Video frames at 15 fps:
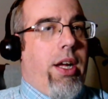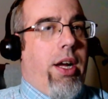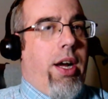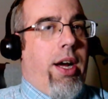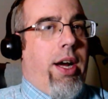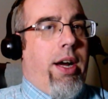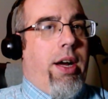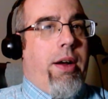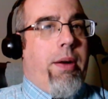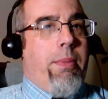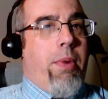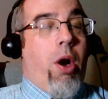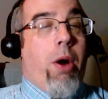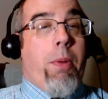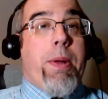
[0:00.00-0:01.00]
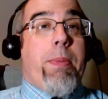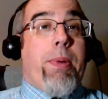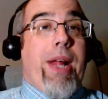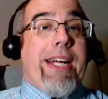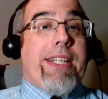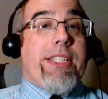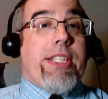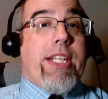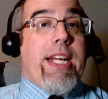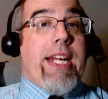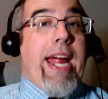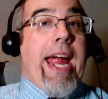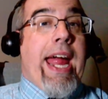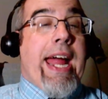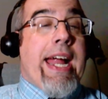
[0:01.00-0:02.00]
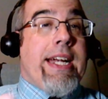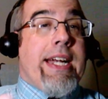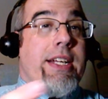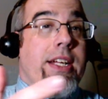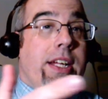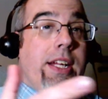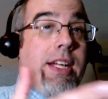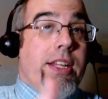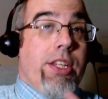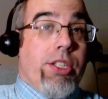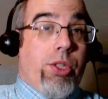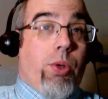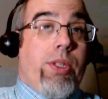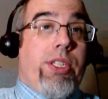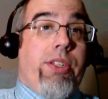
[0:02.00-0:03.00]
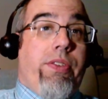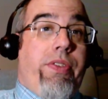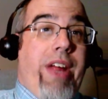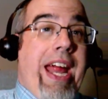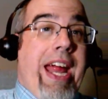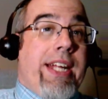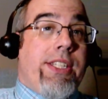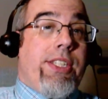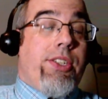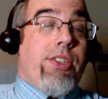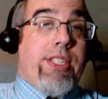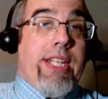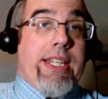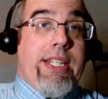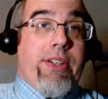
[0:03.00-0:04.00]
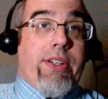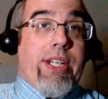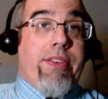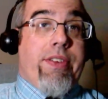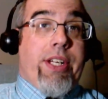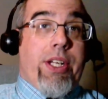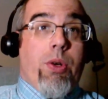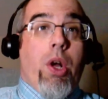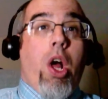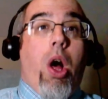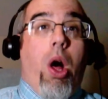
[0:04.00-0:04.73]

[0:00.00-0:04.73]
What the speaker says: are people asking and the sorts of answers that they're giving you.